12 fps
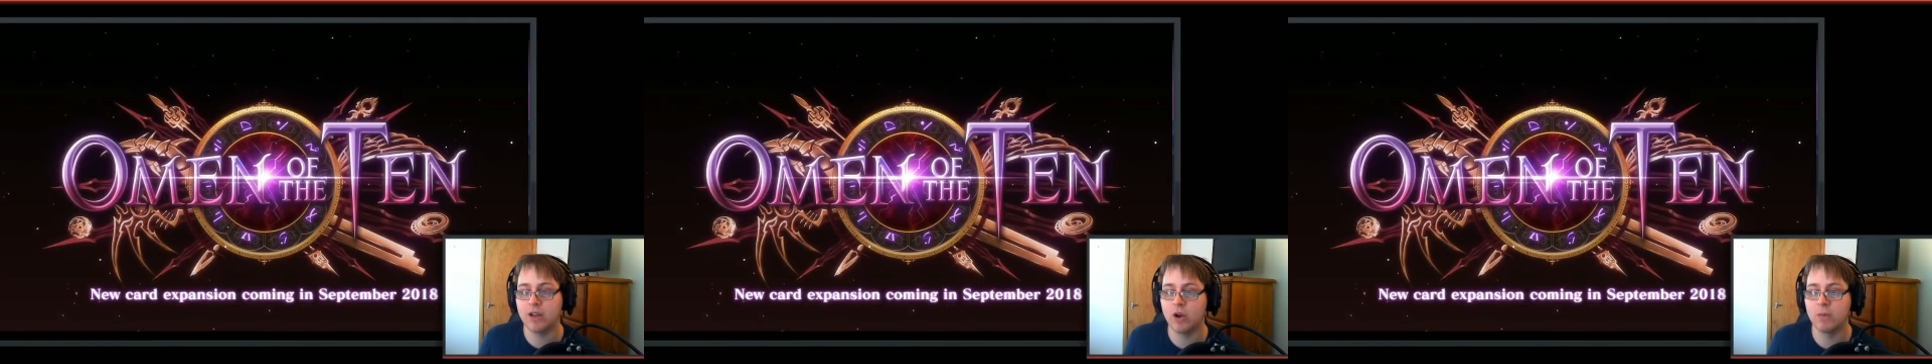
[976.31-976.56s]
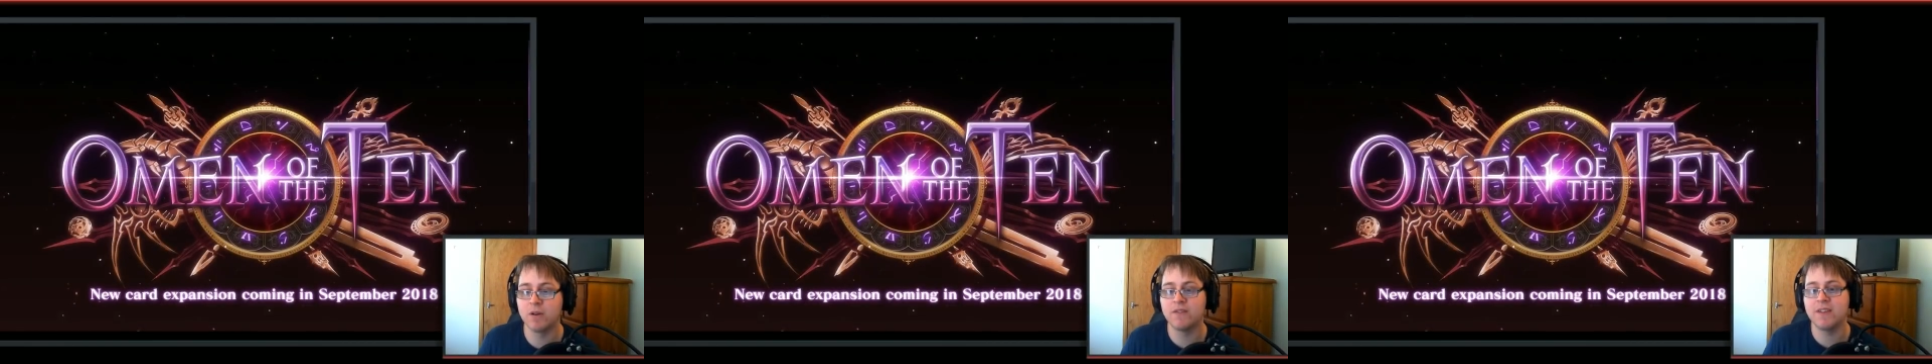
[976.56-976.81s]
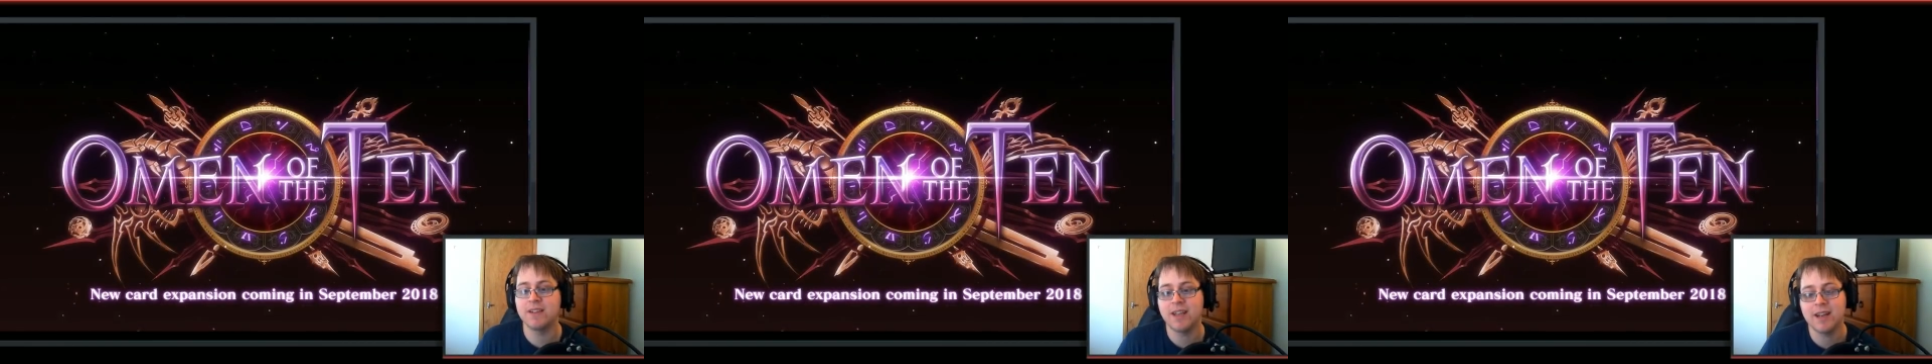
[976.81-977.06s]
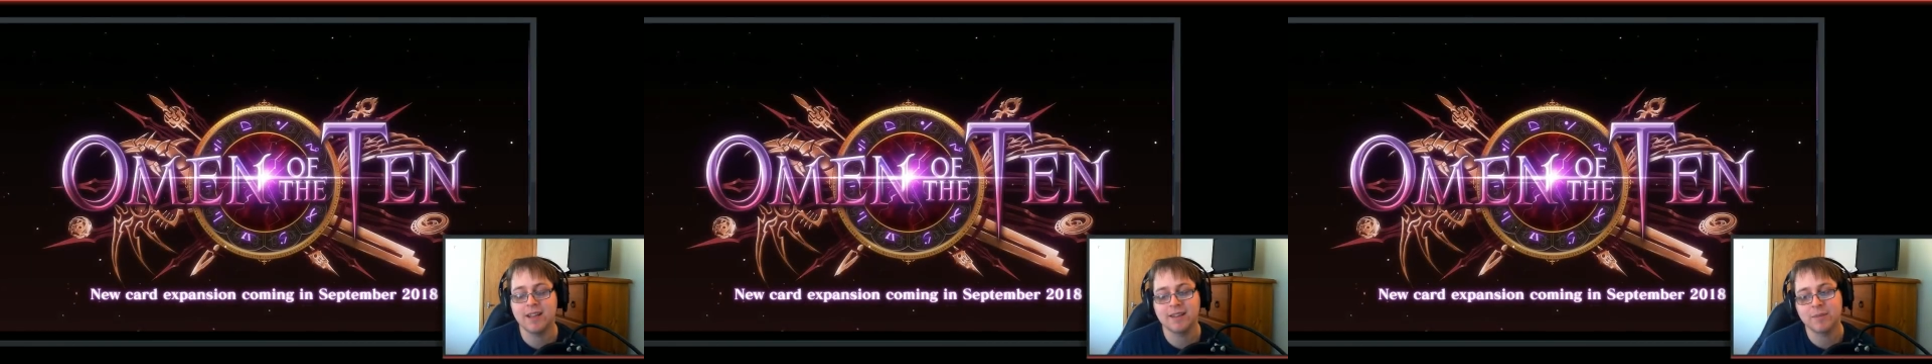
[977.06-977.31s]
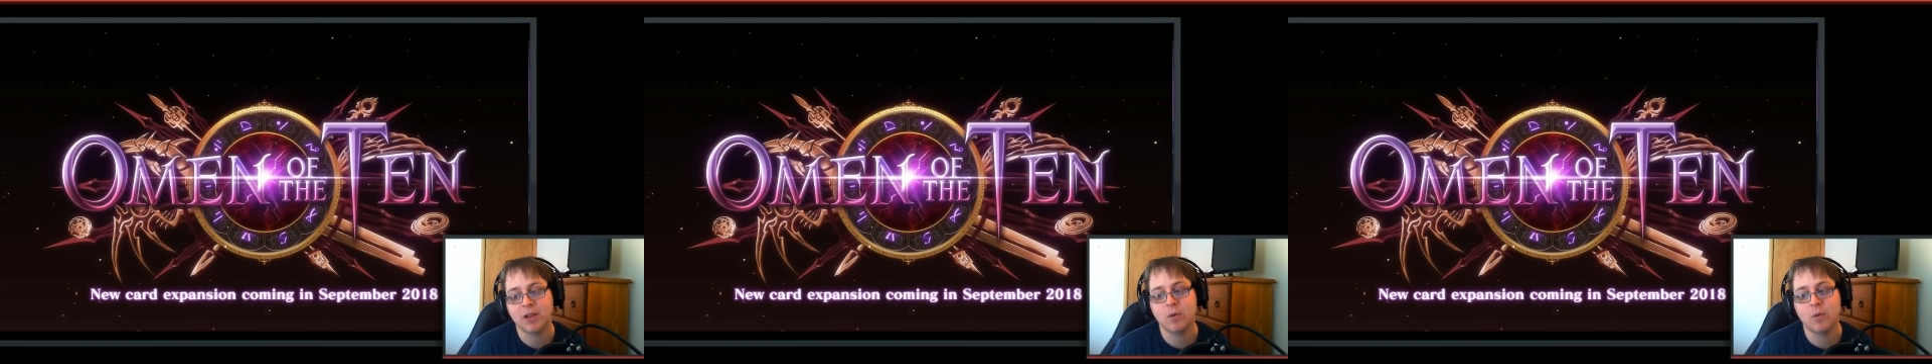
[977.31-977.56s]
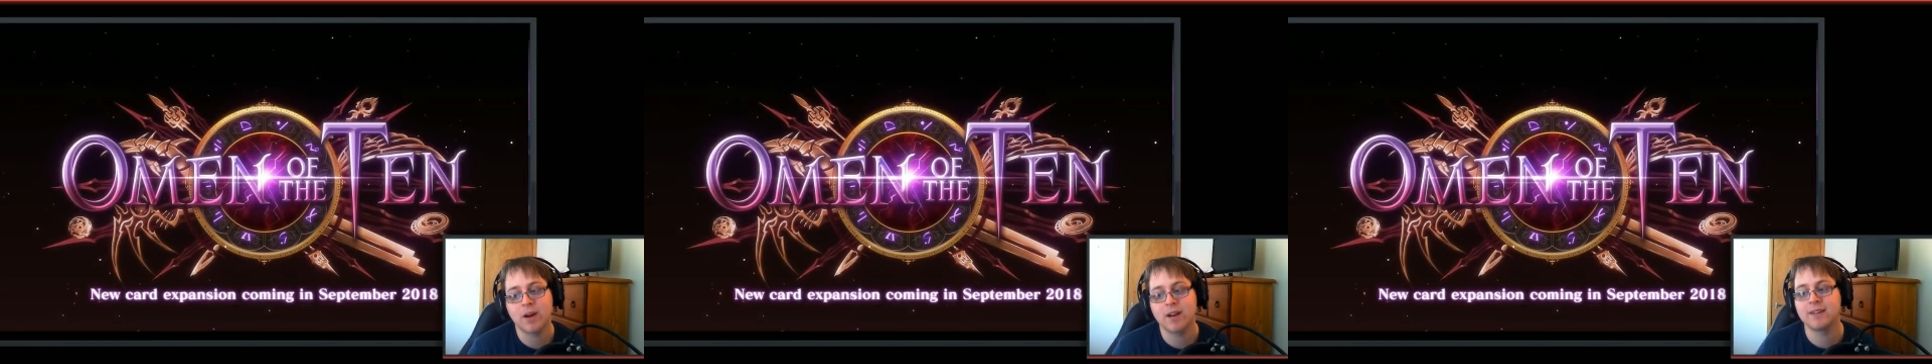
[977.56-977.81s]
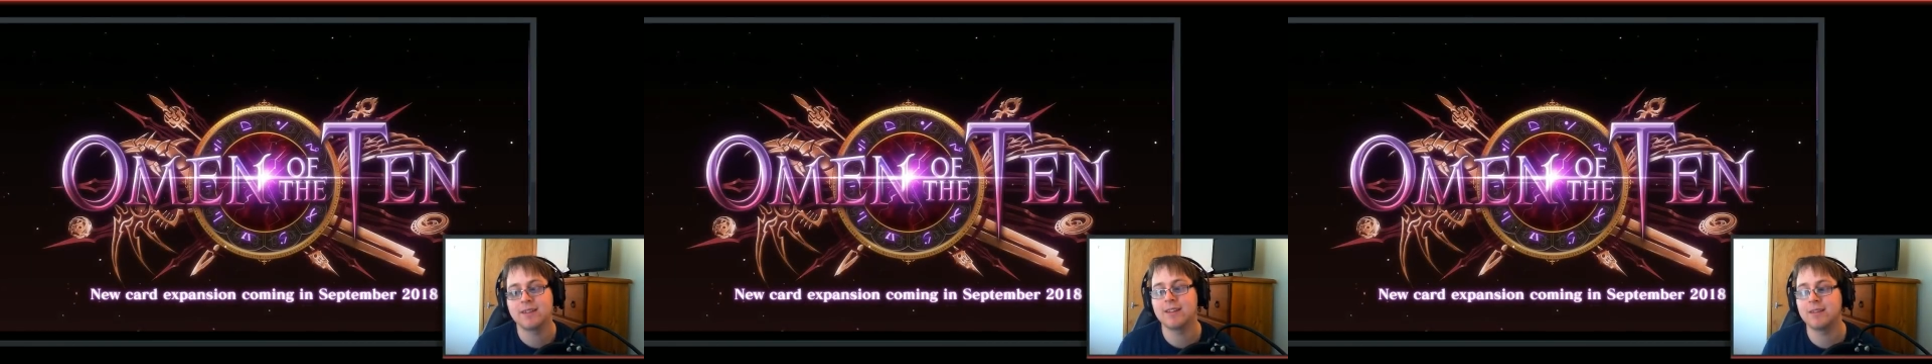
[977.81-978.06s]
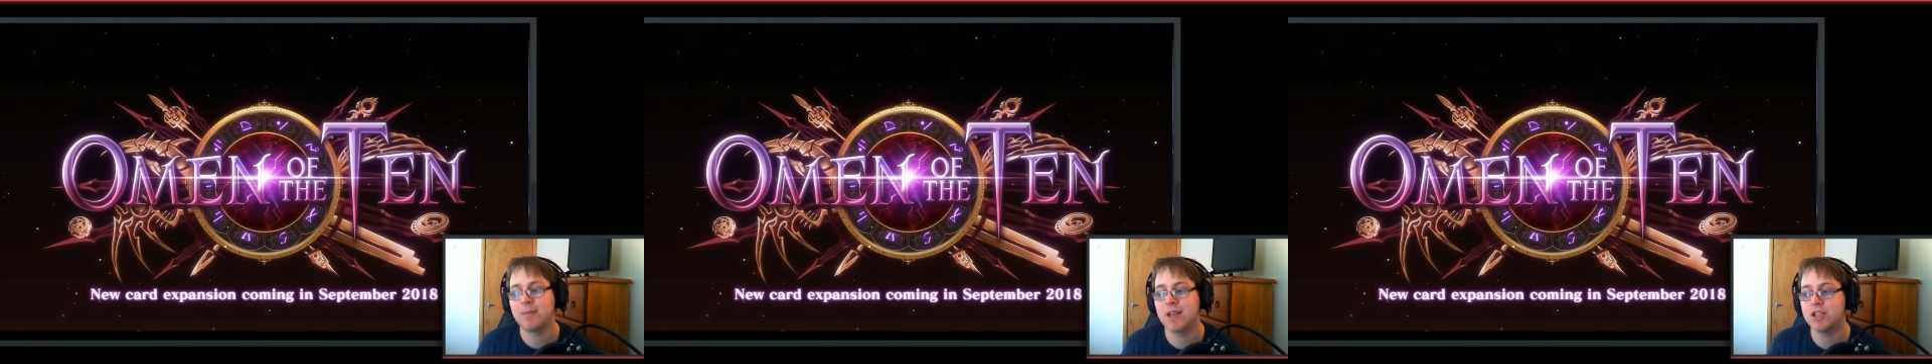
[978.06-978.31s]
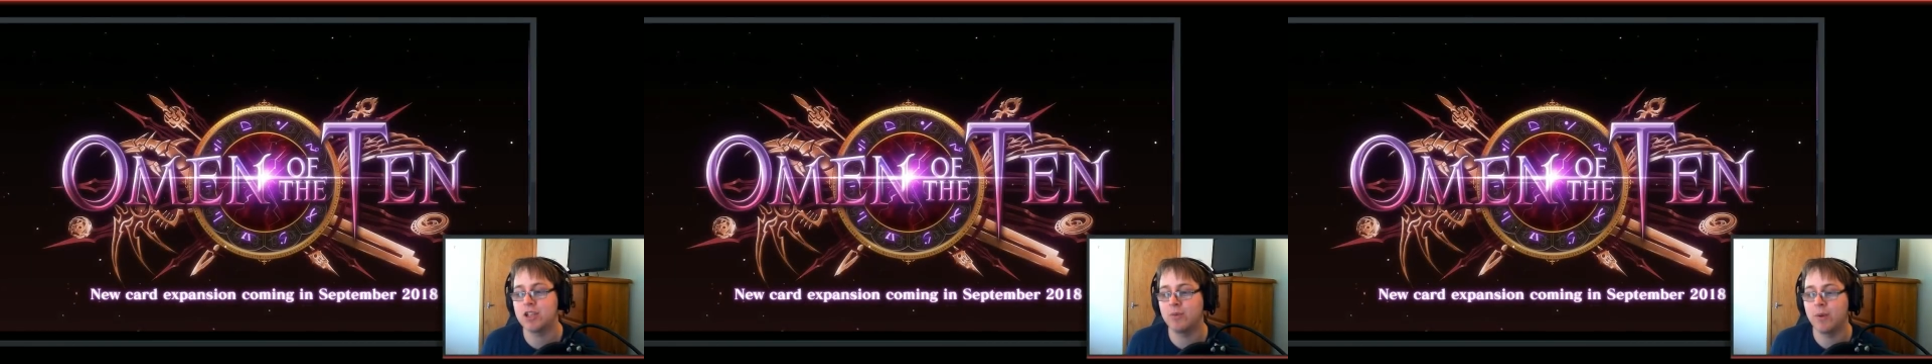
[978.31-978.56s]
Omen of the 10 ends up being quite a nice expansion.